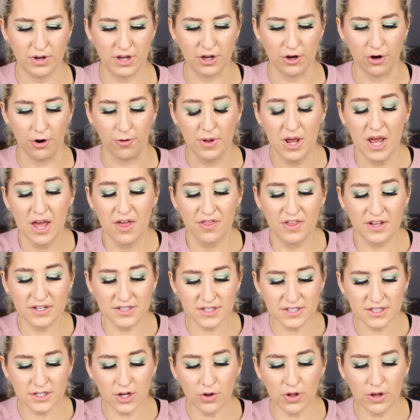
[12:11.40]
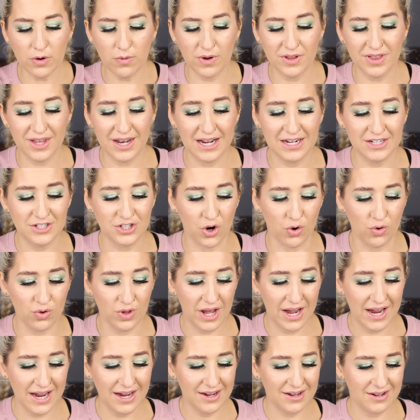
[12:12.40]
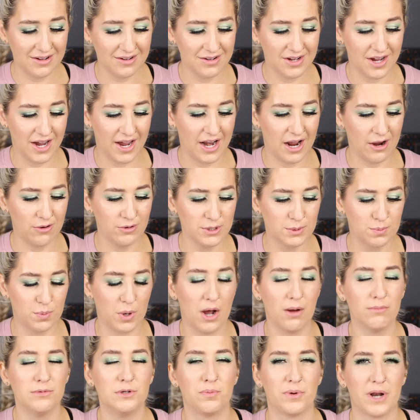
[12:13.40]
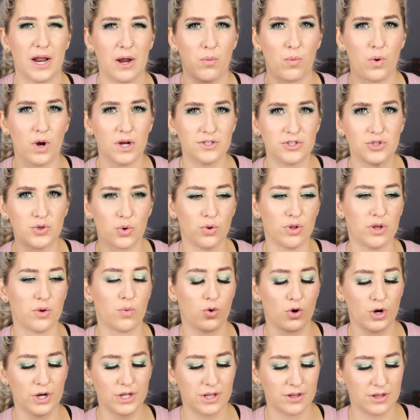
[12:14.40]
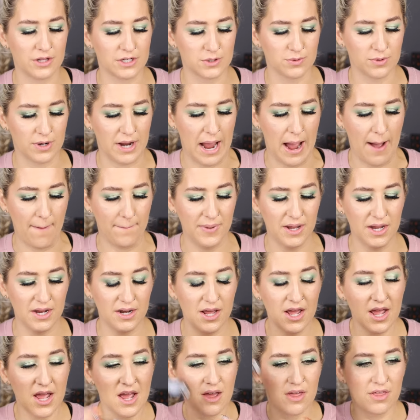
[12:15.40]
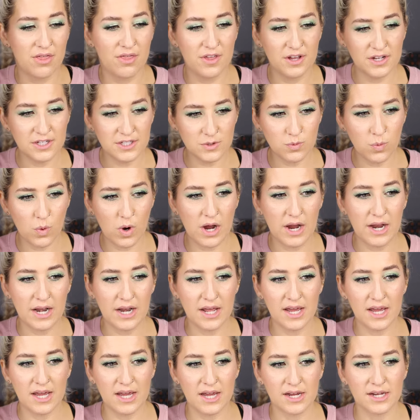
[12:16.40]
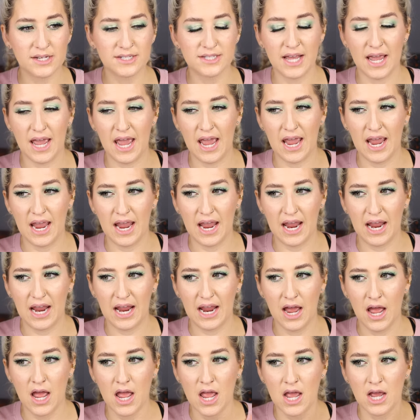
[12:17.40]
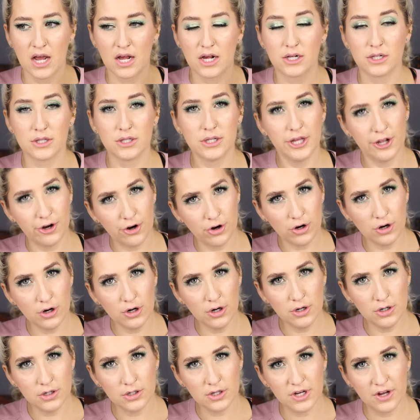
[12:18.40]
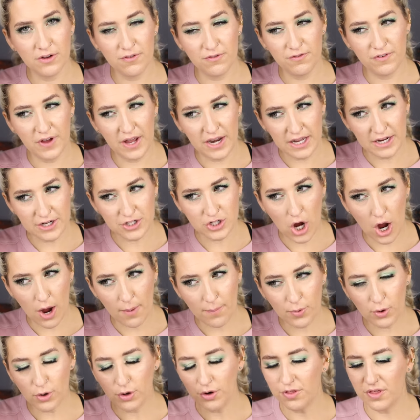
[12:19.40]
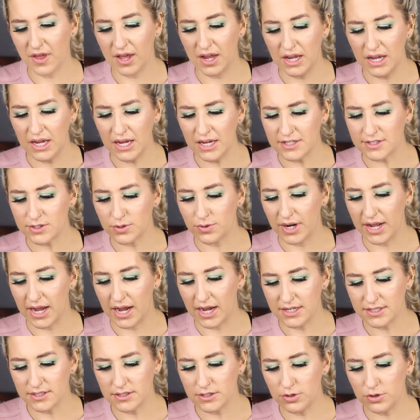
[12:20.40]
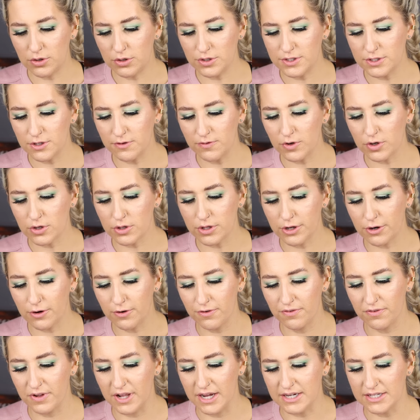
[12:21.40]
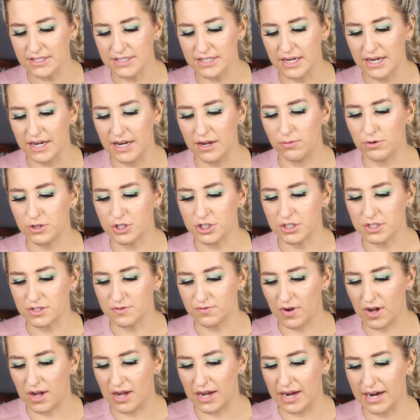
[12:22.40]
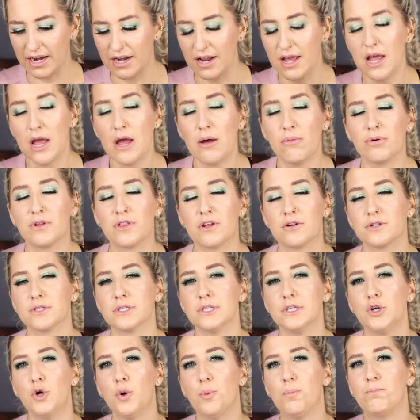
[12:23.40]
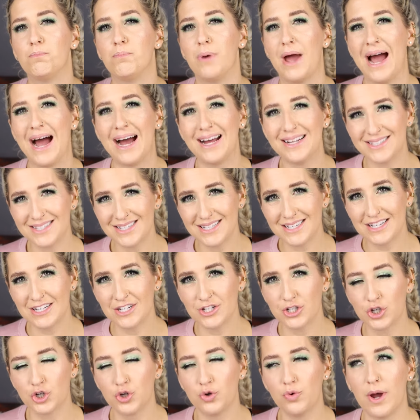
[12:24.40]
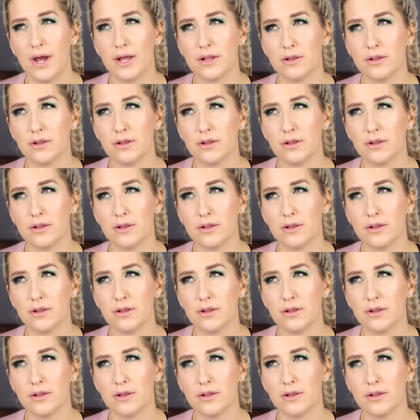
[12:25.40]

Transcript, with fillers: cute. This is the only one that I don't like, and I was bummed, but I was totally worried that this would happen. This one is a glitter confetti topper thingy, so it has little silver glitter flecks in it, which is fine, but there's little bats in it too,